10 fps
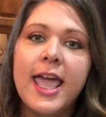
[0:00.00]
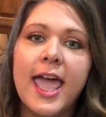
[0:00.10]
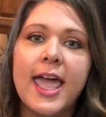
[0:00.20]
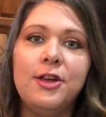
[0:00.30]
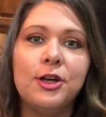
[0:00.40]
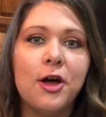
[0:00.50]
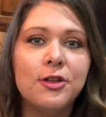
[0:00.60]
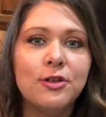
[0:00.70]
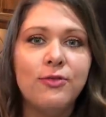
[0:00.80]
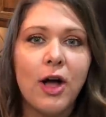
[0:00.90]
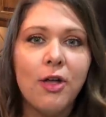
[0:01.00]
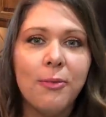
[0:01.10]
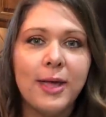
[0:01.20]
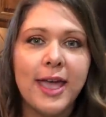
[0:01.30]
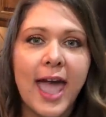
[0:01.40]
And you can also follow
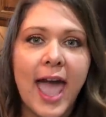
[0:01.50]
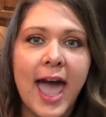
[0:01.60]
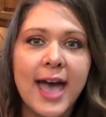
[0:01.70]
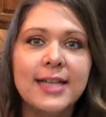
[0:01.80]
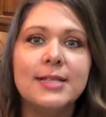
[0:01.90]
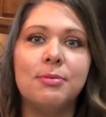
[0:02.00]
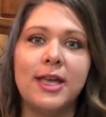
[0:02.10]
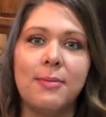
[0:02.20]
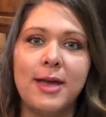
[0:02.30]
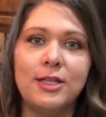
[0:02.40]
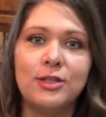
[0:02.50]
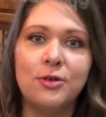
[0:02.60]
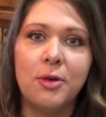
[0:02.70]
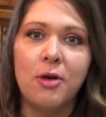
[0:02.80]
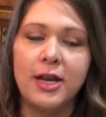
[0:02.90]
me at Plant Based
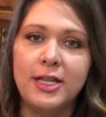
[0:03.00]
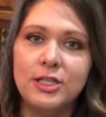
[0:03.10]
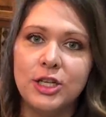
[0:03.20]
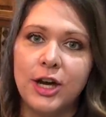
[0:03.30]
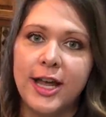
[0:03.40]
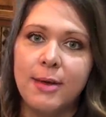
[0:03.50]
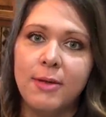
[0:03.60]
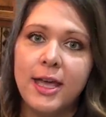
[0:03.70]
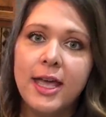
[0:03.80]
Storm on Instagram.